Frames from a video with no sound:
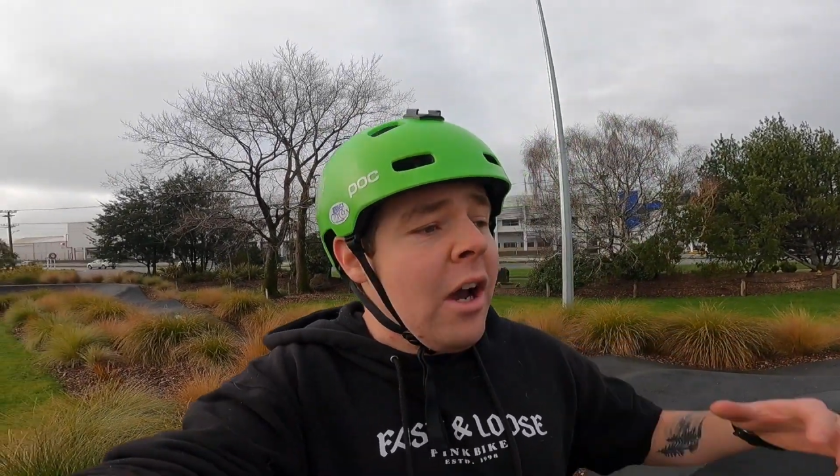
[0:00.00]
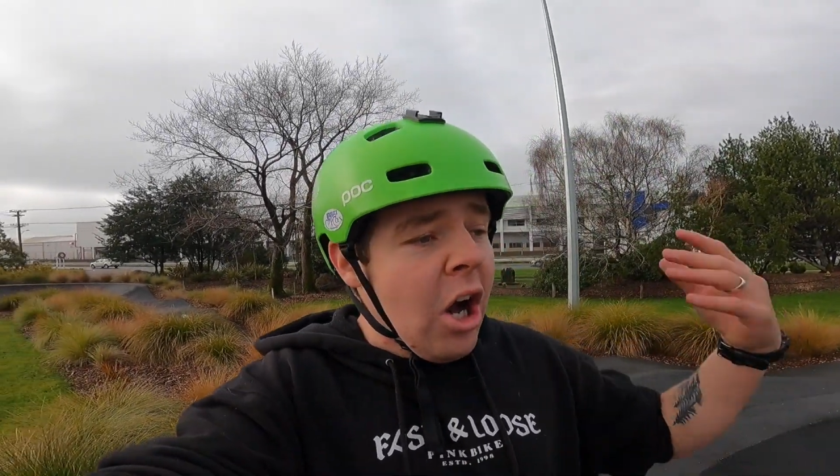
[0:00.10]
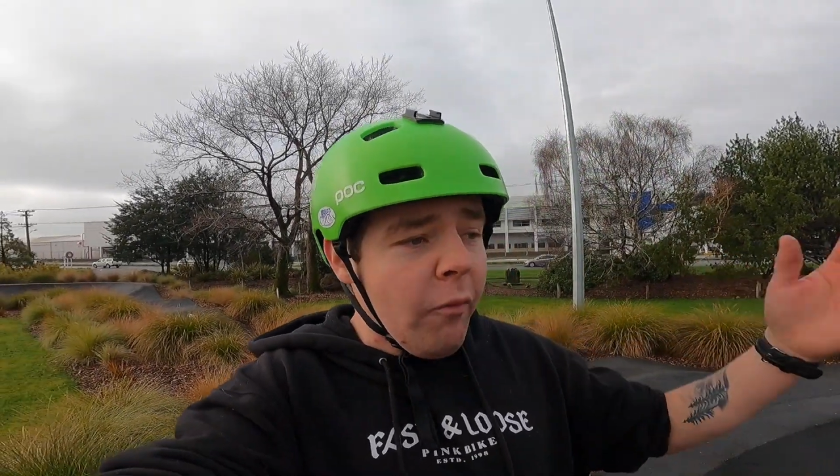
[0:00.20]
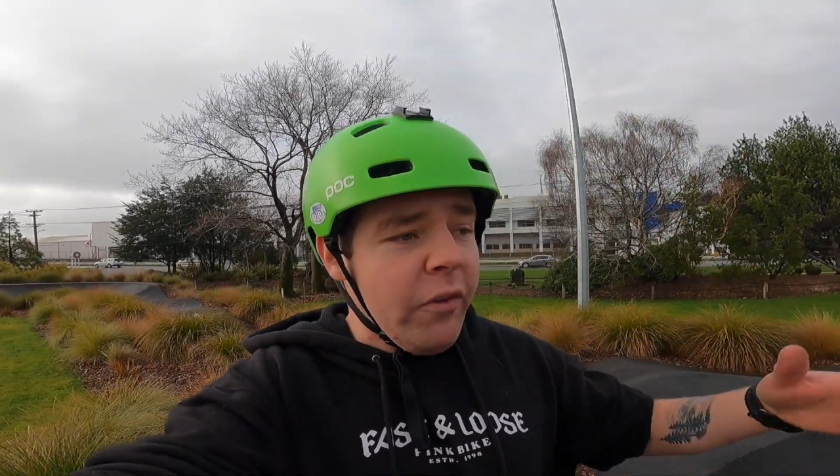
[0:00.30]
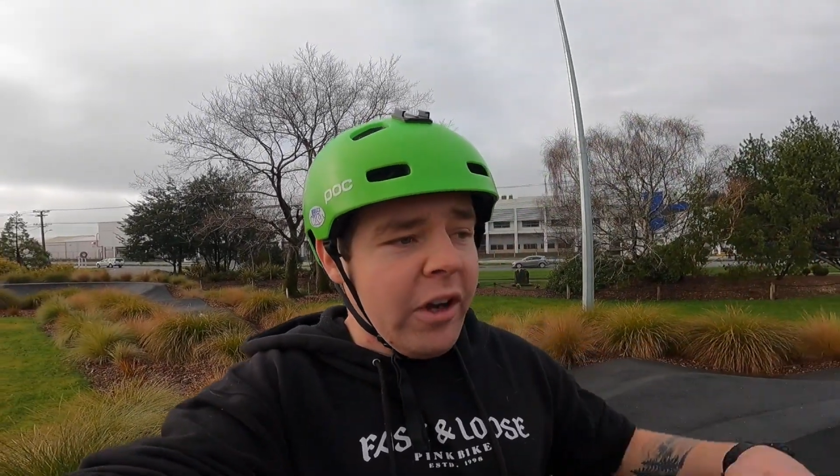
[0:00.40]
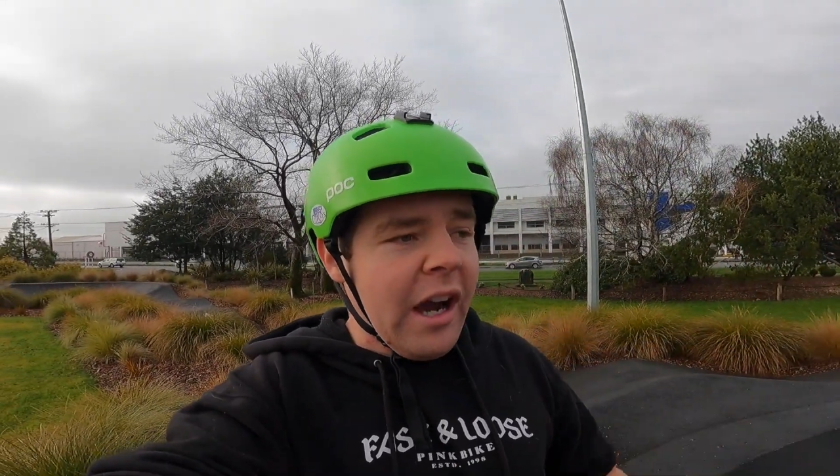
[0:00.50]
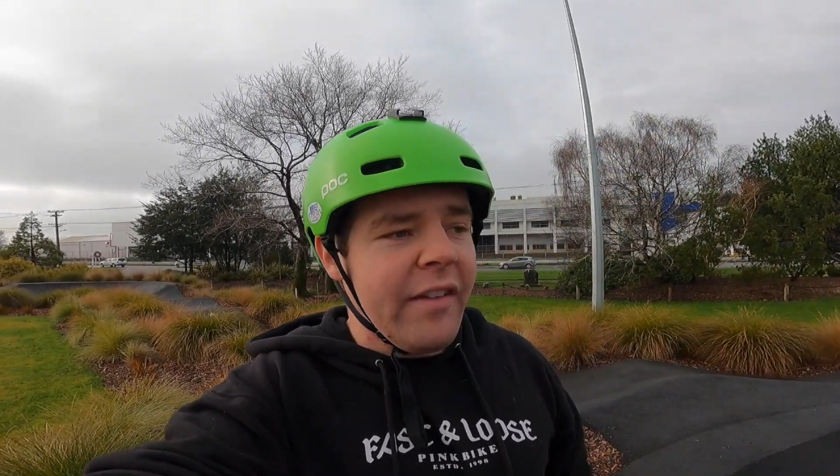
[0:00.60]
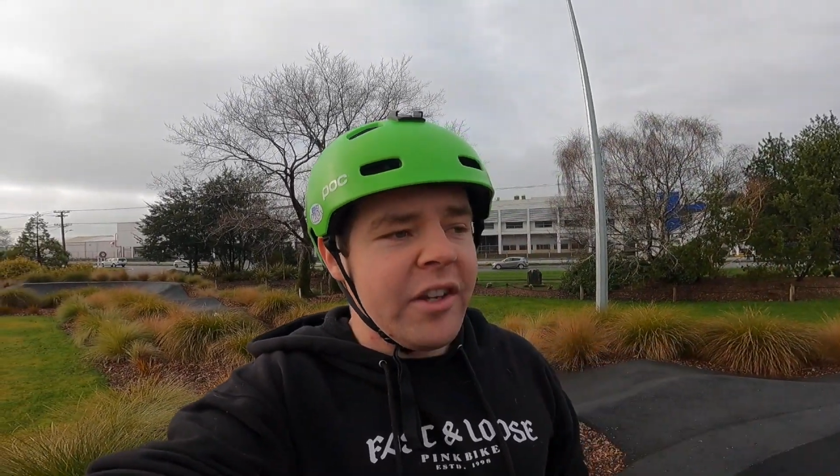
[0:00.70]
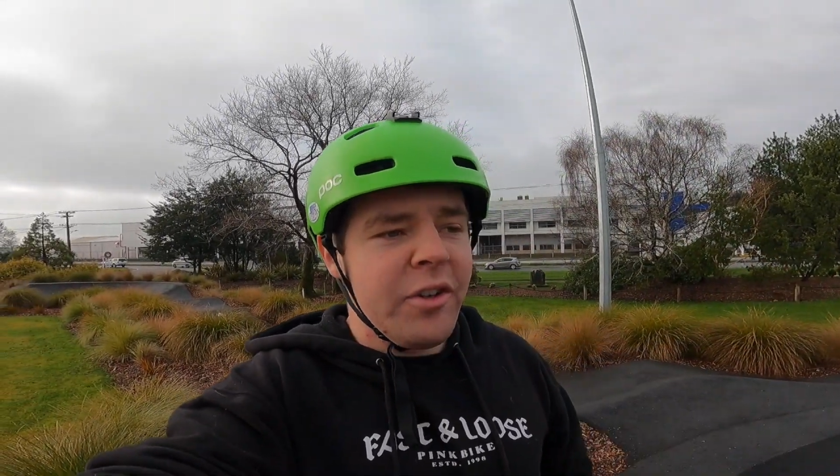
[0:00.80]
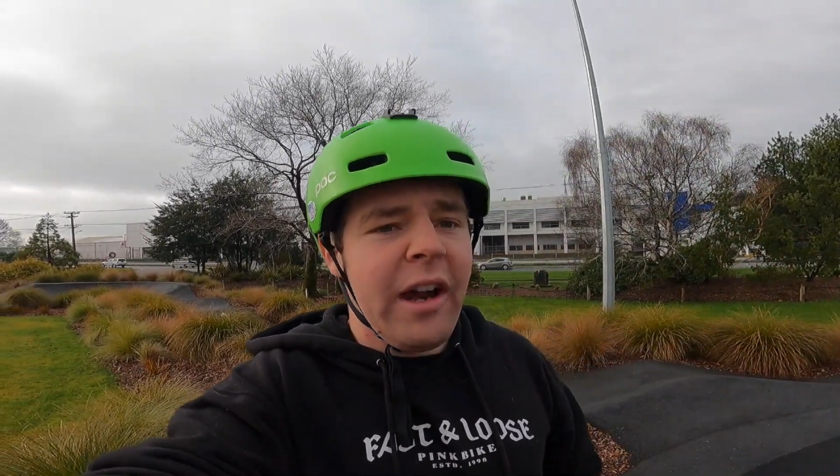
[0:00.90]
Hope you
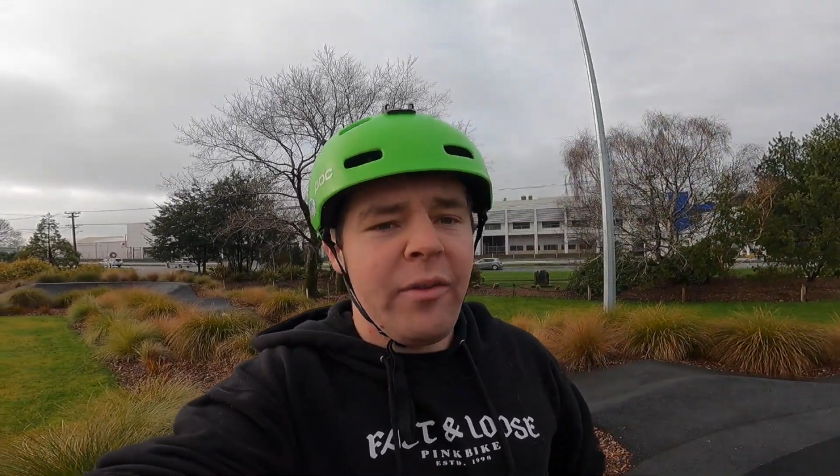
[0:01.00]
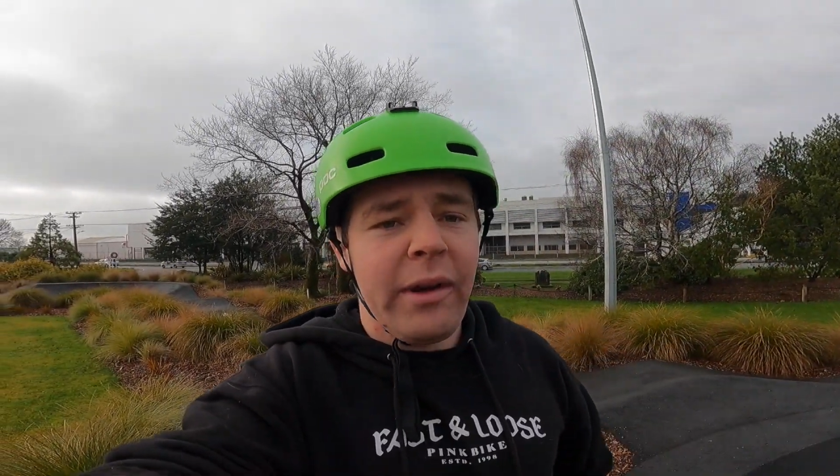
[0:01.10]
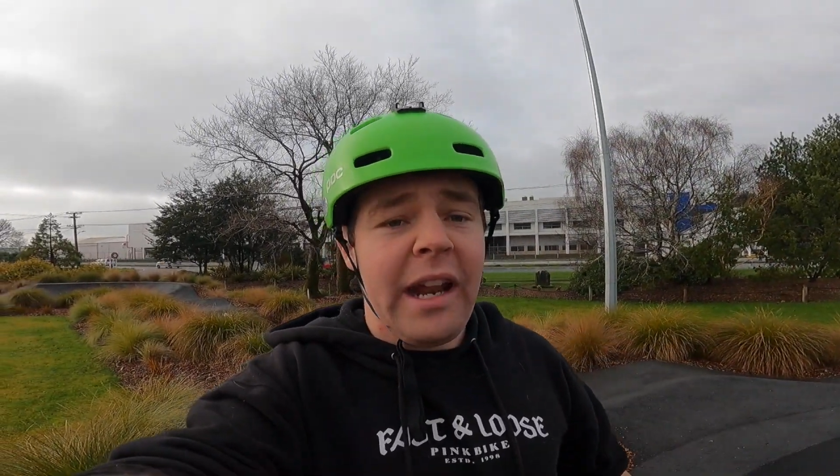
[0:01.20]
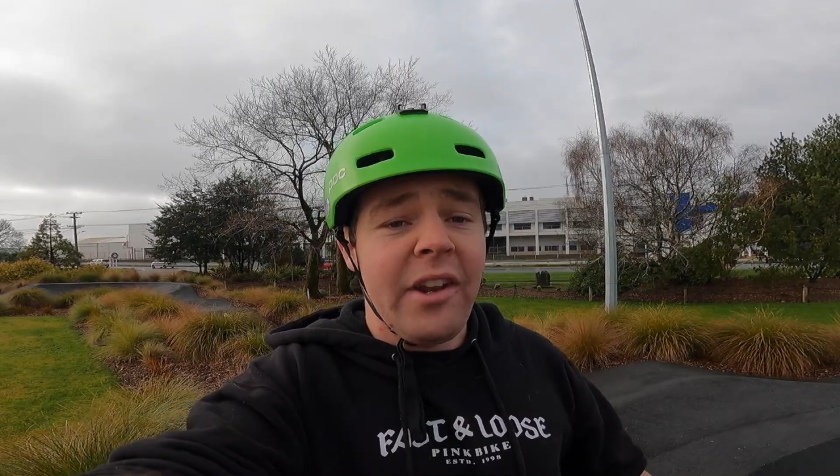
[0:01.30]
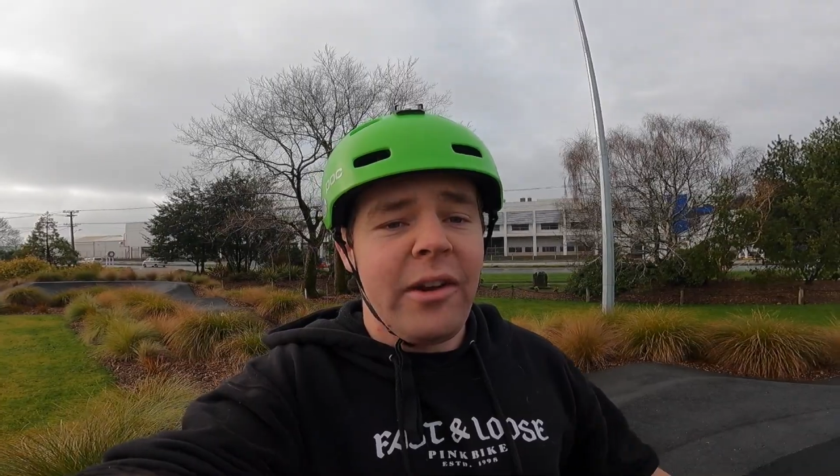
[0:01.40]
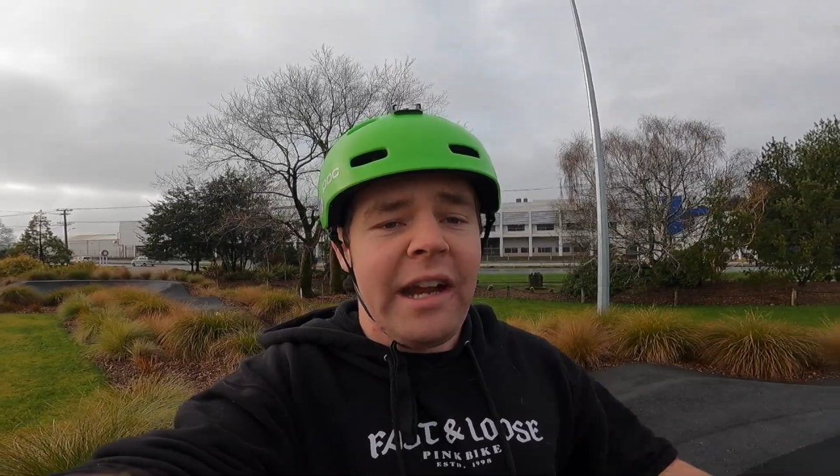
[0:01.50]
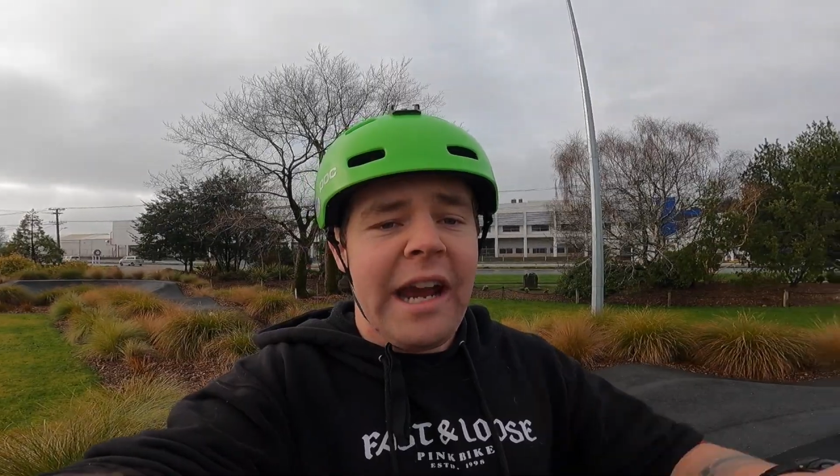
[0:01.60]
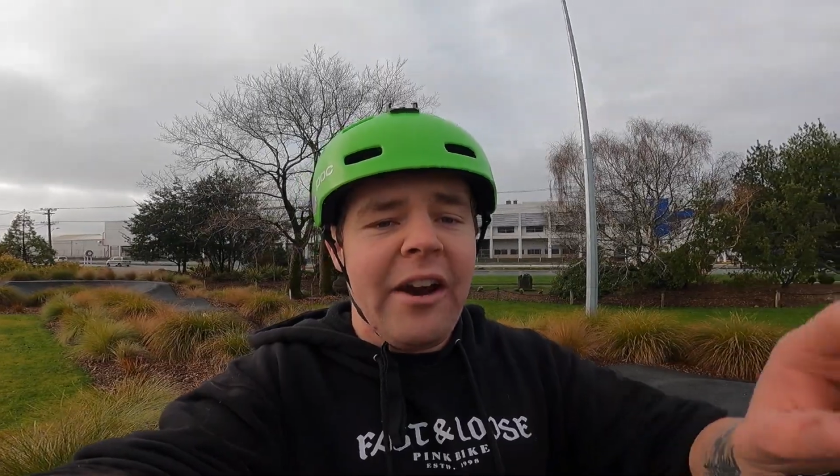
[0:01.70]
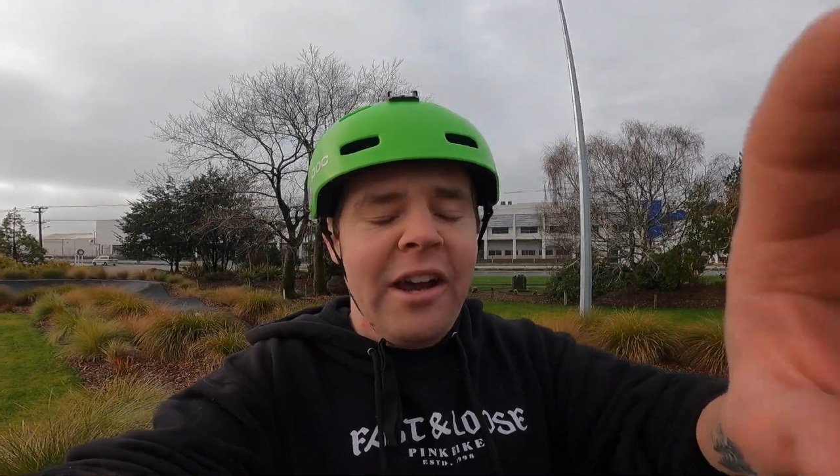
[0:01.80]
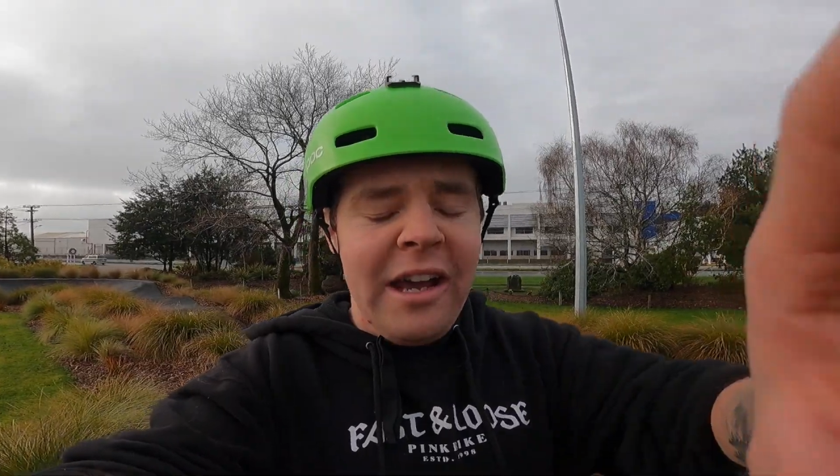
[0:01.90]
guys enjoy it, so we'll get into it now.